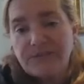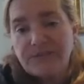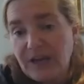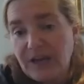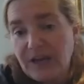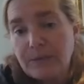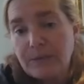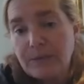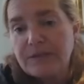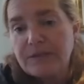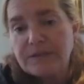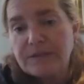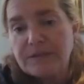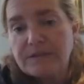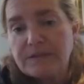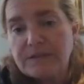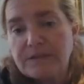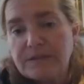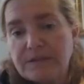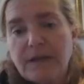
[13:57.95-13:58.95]
fabulous.
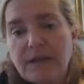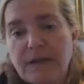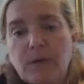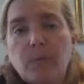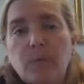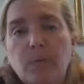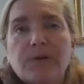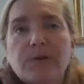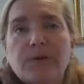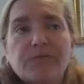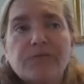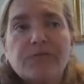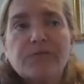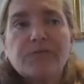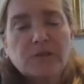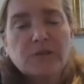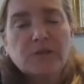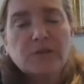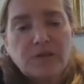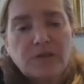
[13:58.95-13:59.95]
We are
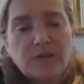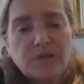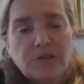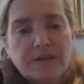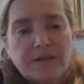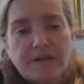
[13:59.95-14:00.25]
fortunate